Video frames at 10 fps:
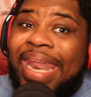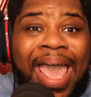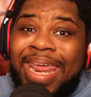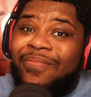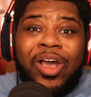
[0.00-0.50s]
I
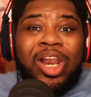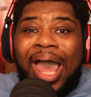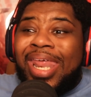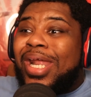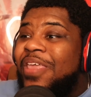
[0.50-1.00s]
ain't even gonna lie
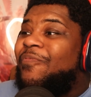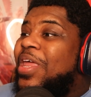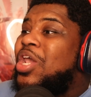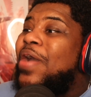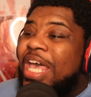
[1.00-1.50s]
to y'all, this
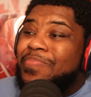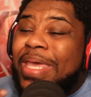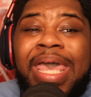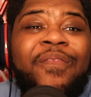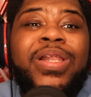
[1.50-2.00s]
video has been
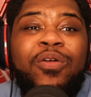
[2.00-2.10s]
heavily